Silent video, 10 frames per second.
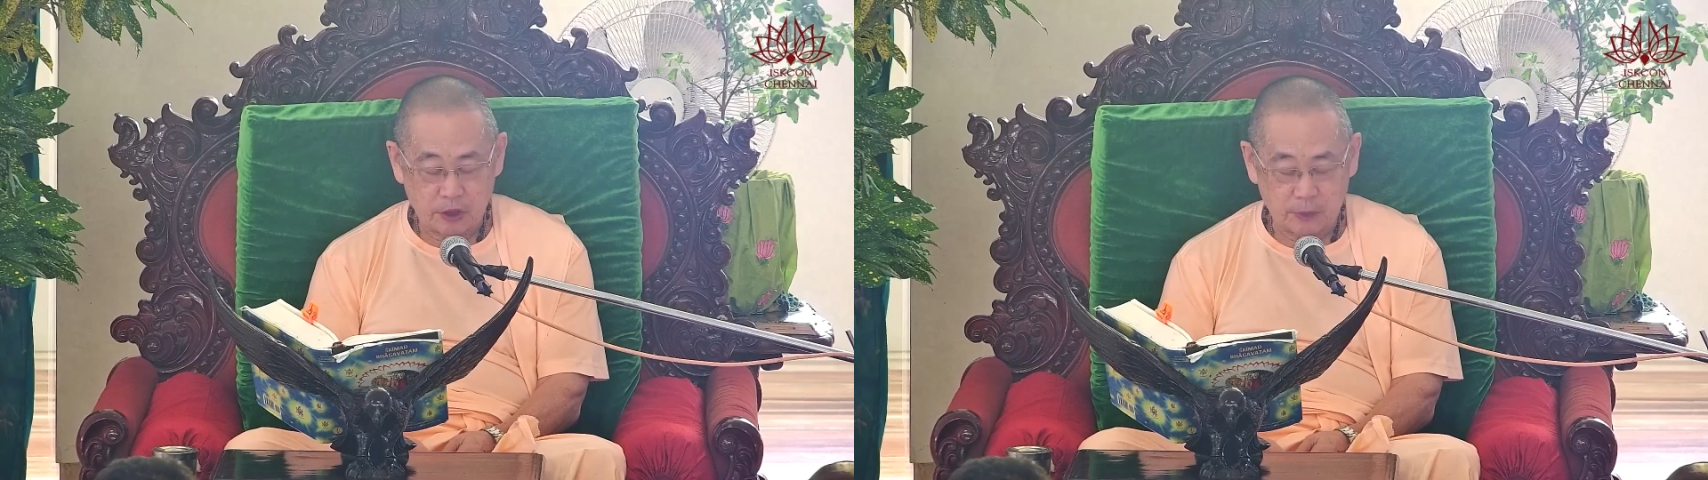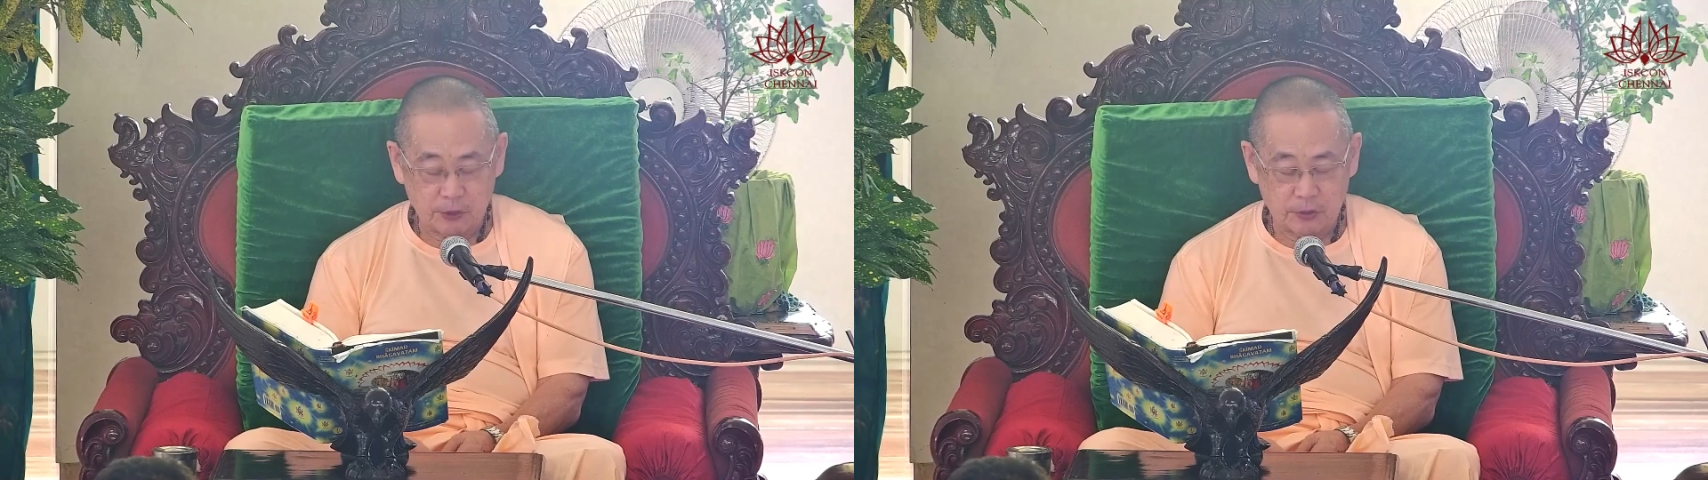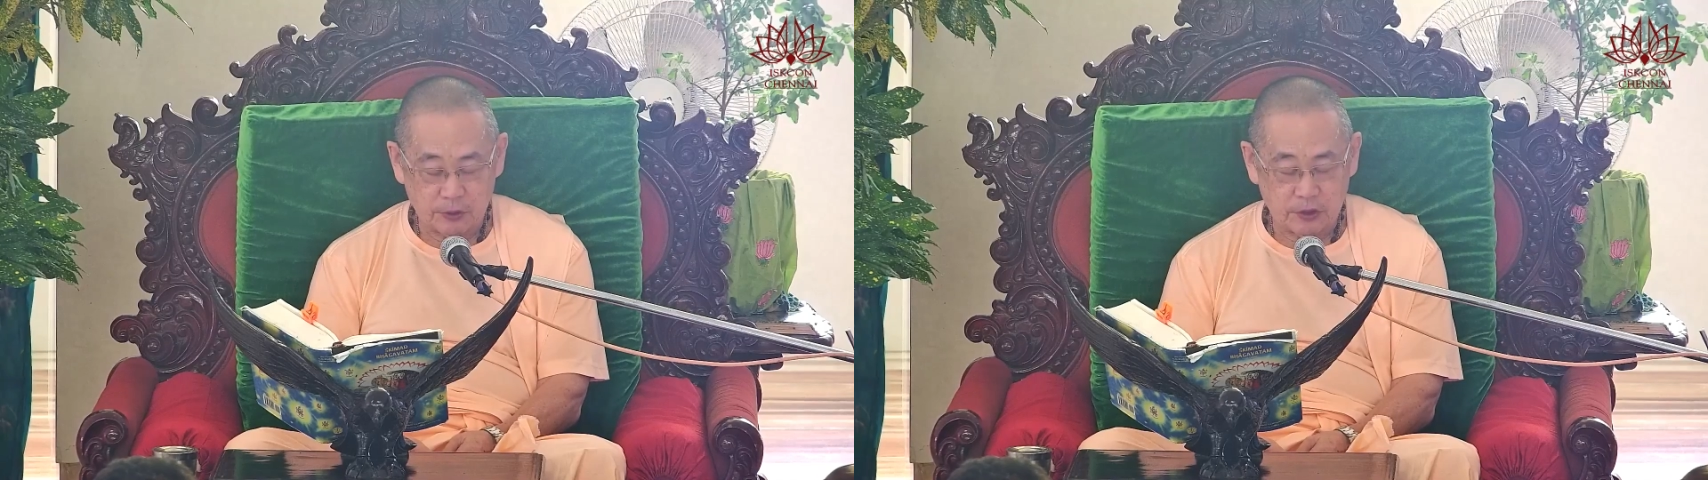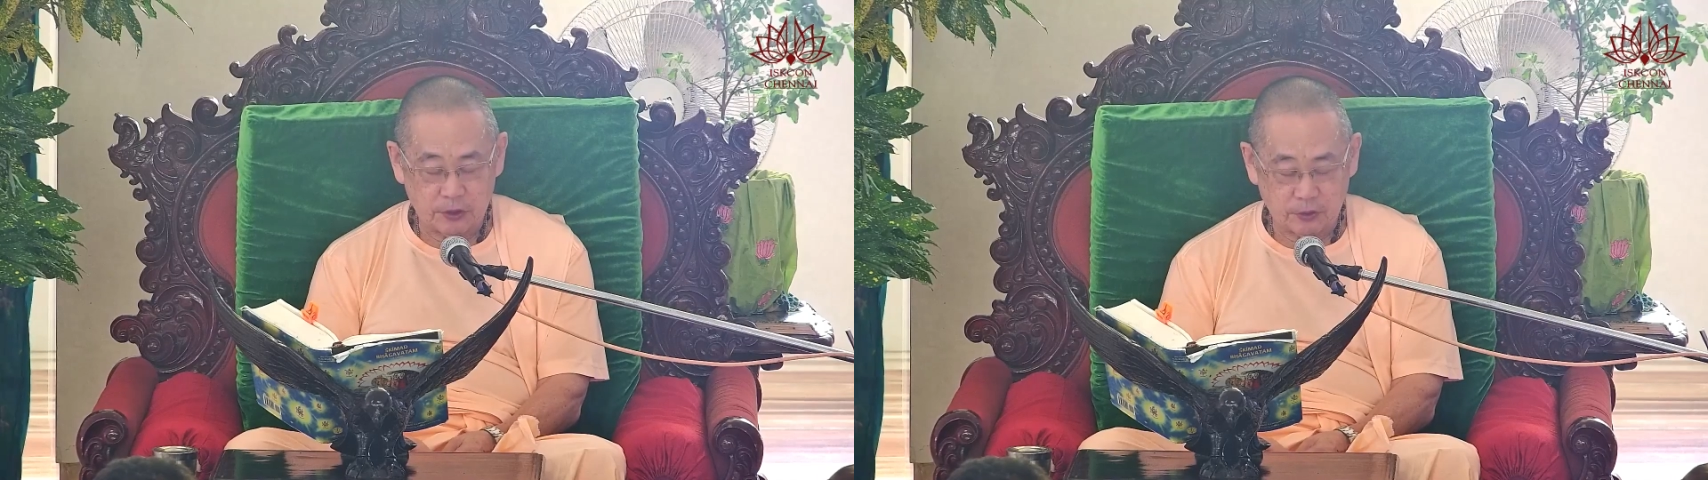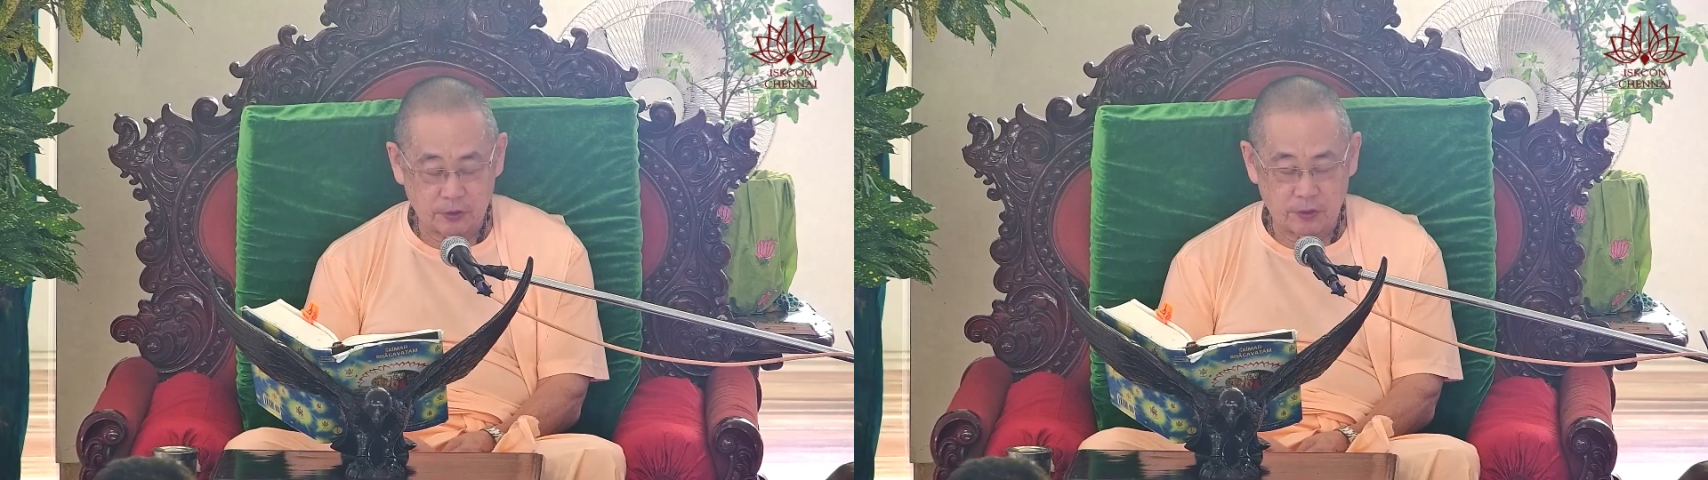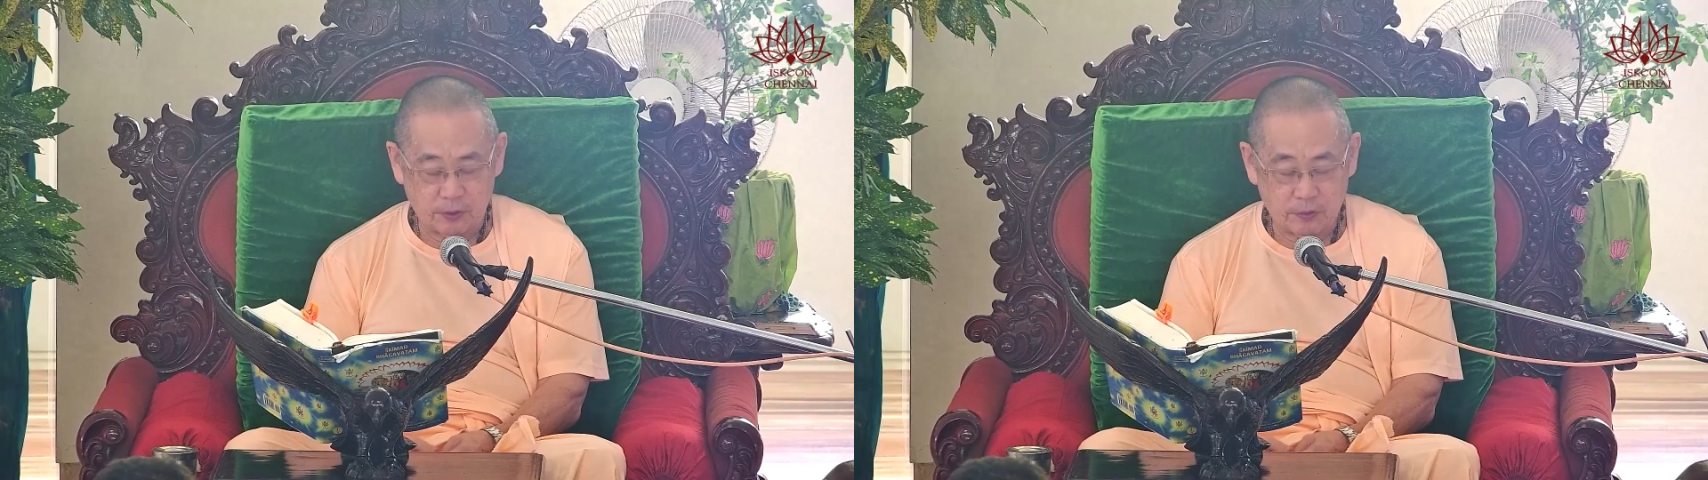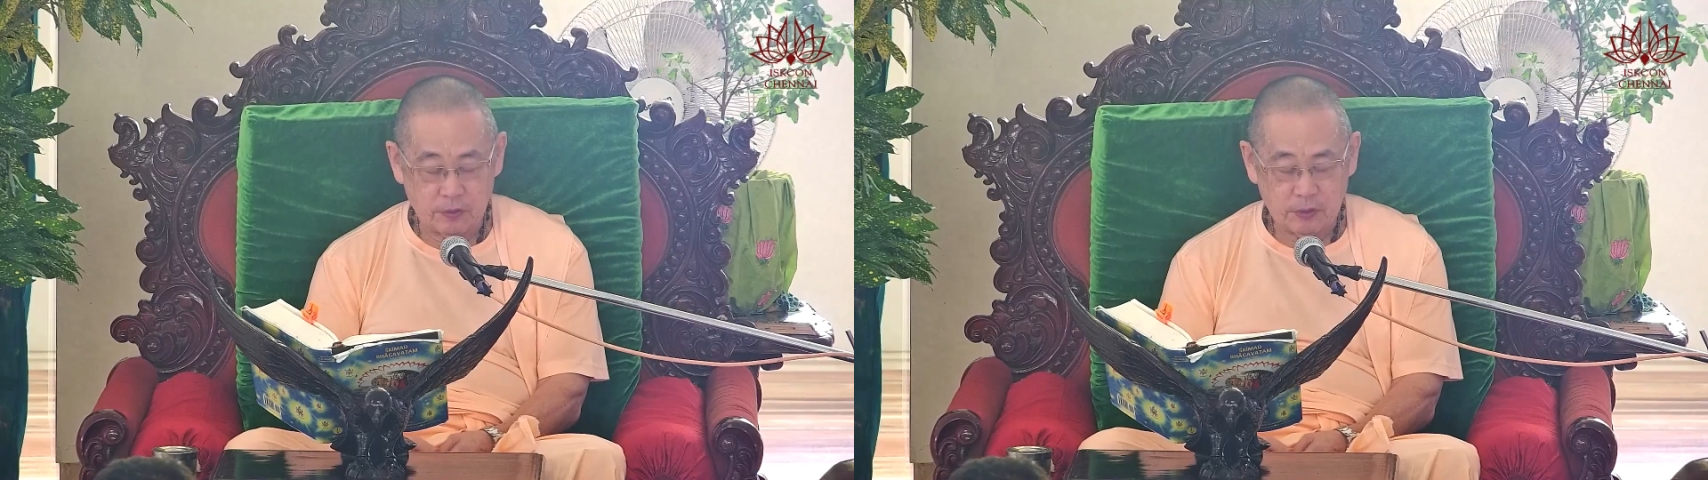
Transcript: scripture is eternal,